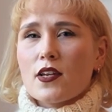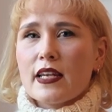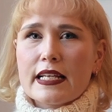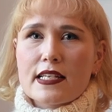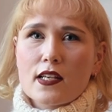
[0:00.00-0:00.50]

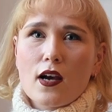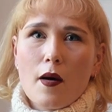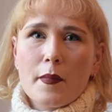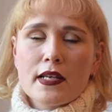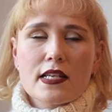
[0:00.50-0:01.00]
knitted
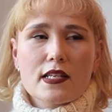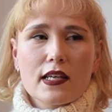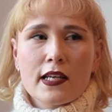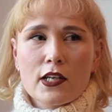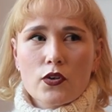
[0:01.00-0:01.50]
garment
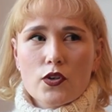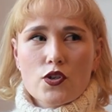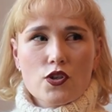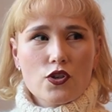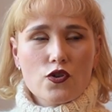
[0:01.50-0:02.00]
it
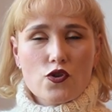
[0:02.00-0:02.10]
looks